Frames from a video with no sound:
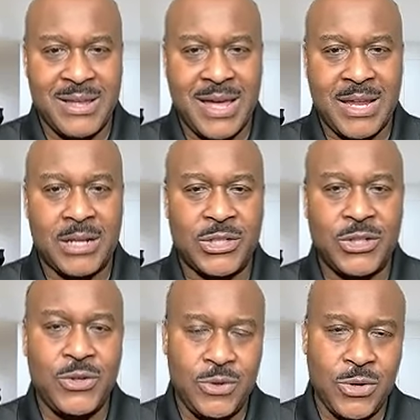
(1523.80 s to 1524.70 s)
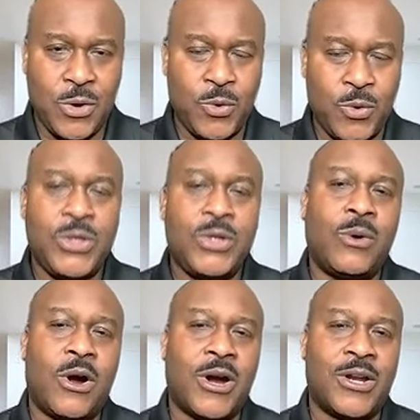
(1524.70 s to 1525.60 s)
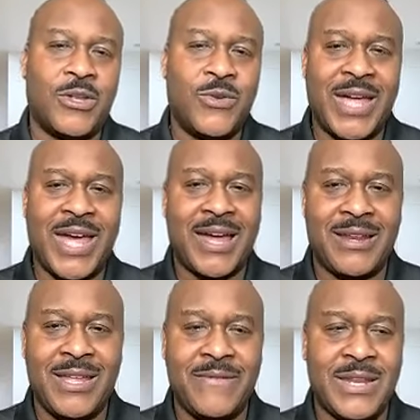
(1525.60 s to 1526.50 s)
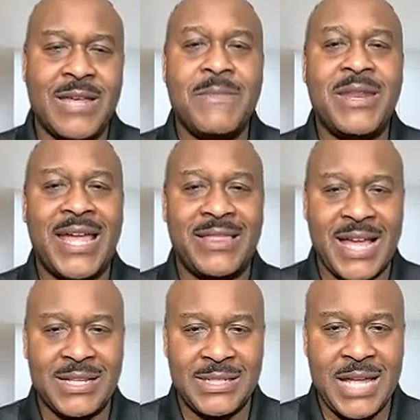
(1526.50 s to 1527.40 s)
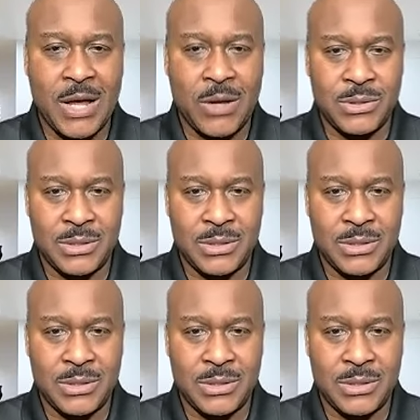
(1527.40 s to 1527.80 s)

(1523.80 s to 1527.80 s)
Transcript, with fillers: And until you know who you are, you can't even emanate that sound.